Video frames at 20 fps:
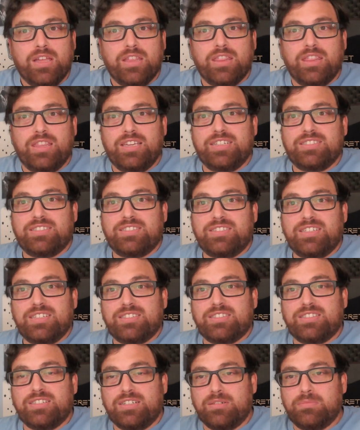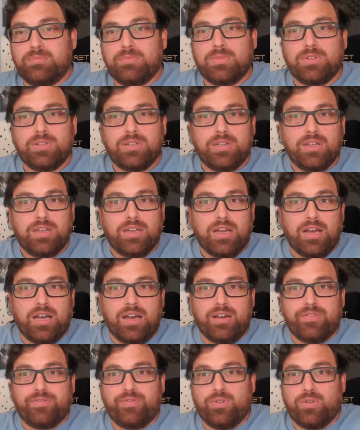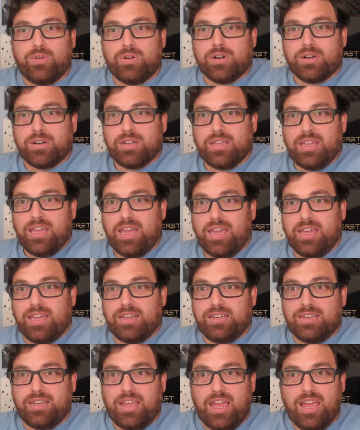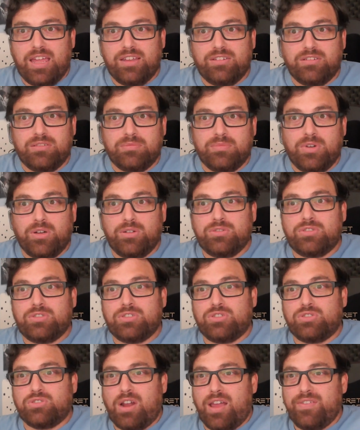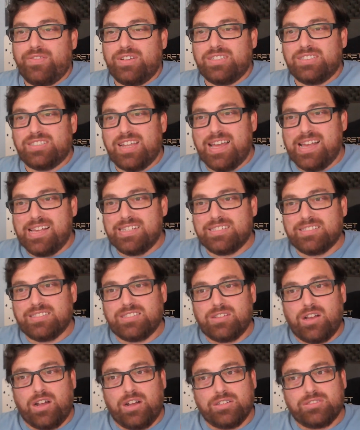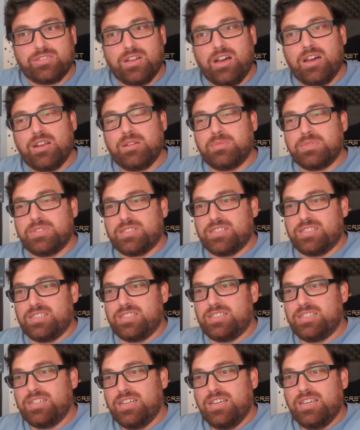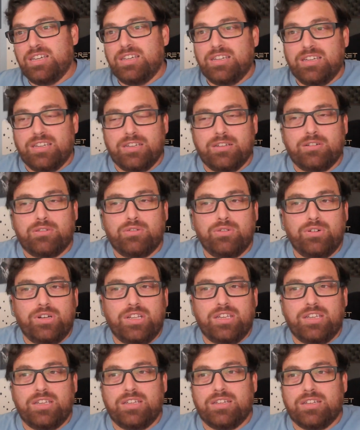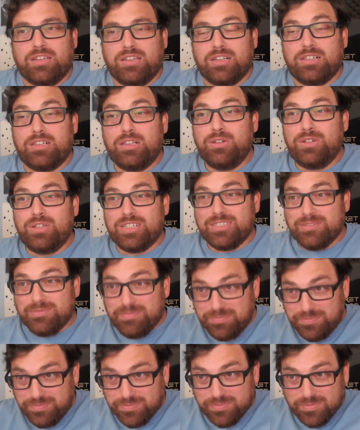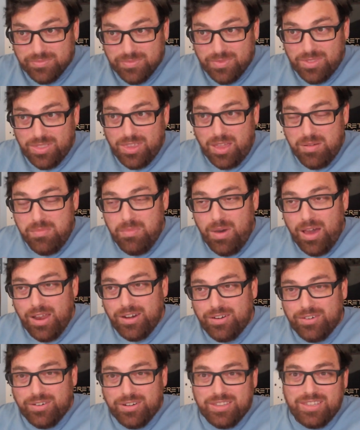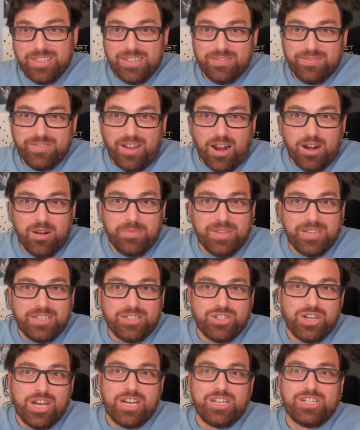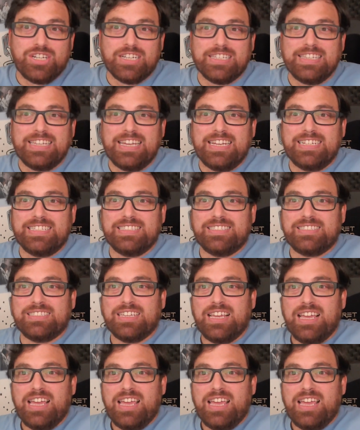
The system, 4, can handle most driving tasks autonomously, including monitoring the environment, changing lanes,